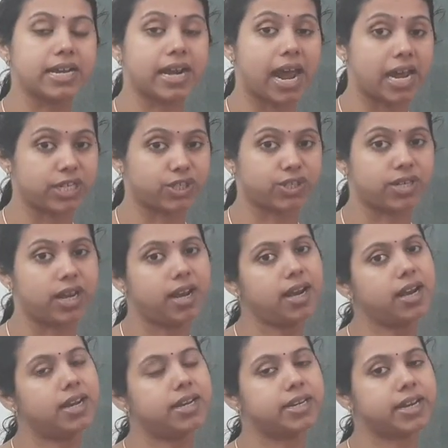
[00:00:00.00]

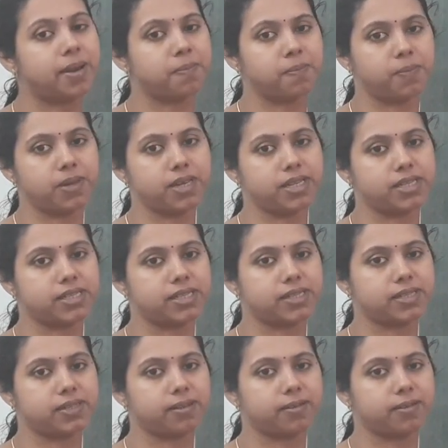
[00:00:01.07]
rational numbers.